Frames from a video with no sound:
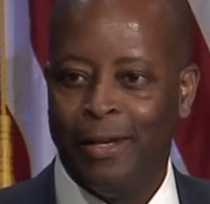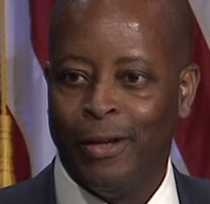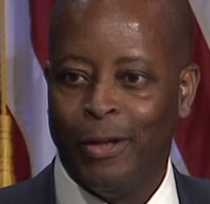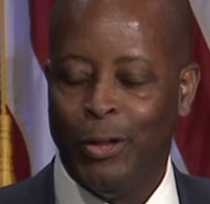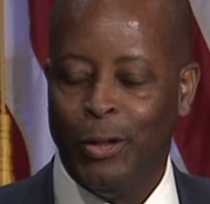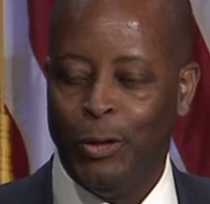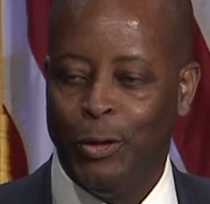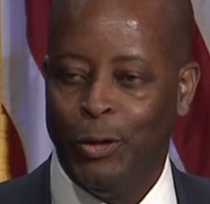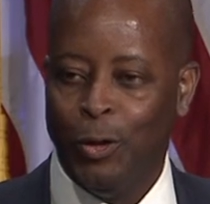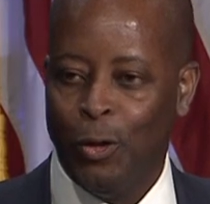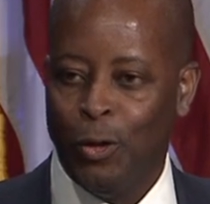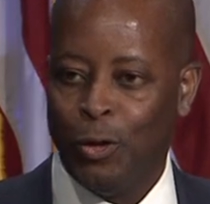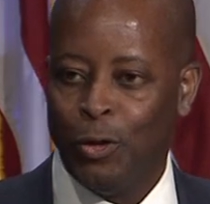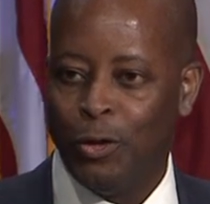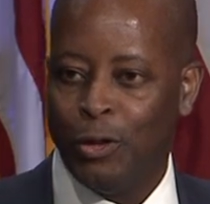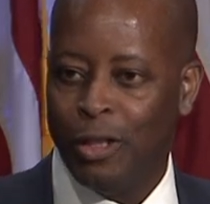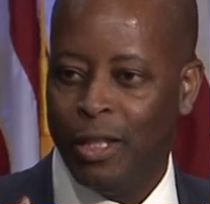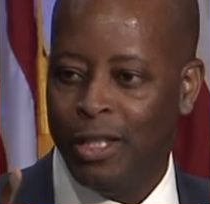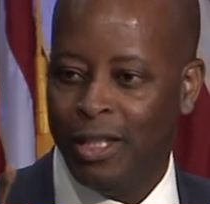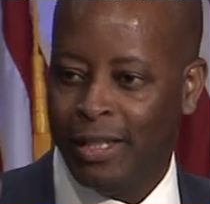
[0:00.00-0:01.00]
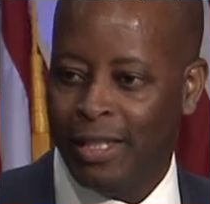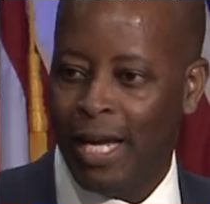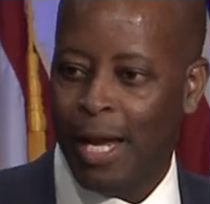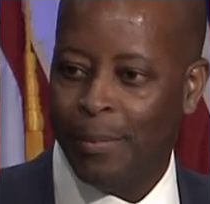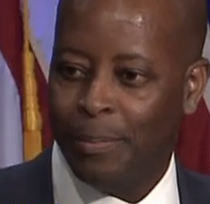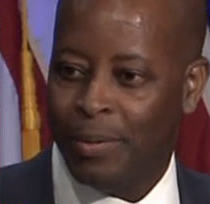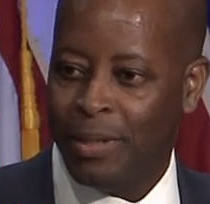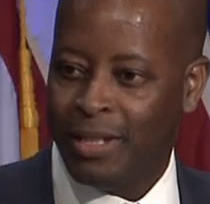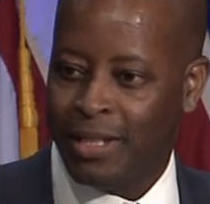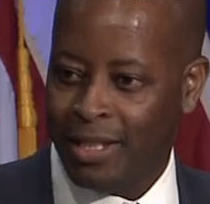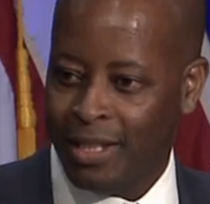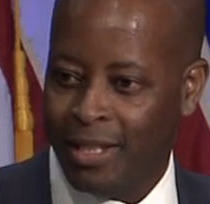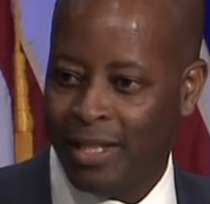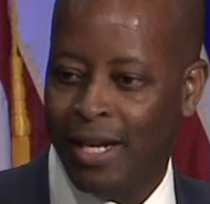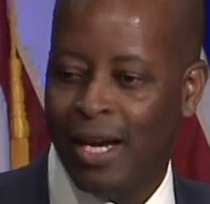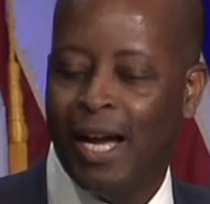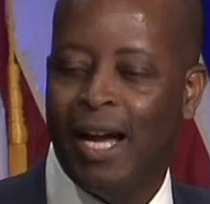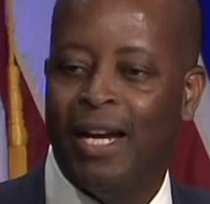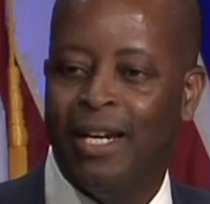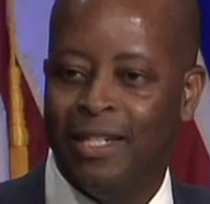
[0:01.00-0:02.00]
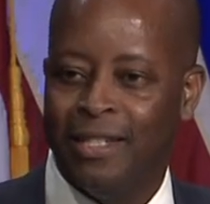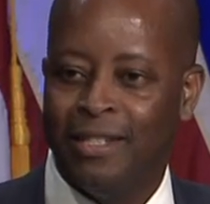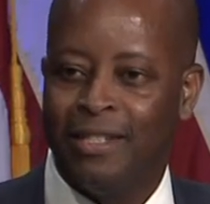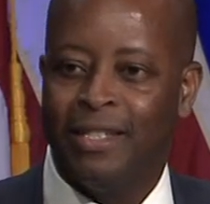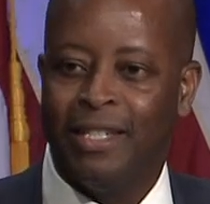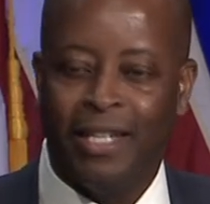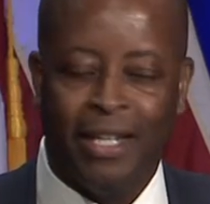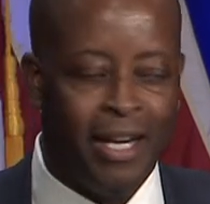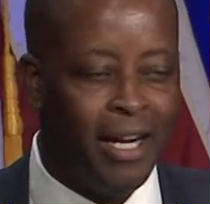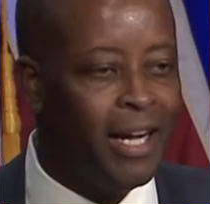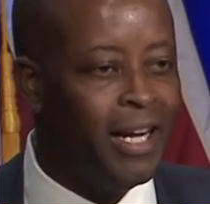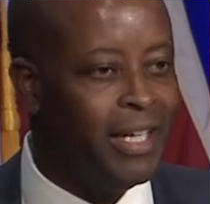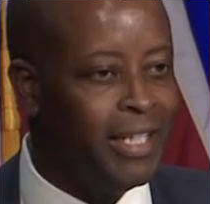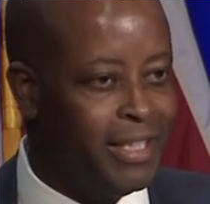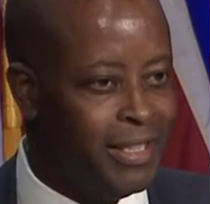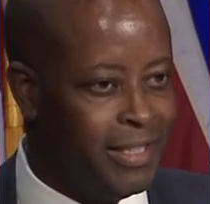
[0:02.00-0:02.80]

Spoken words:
you don't look that person in the eye and say hi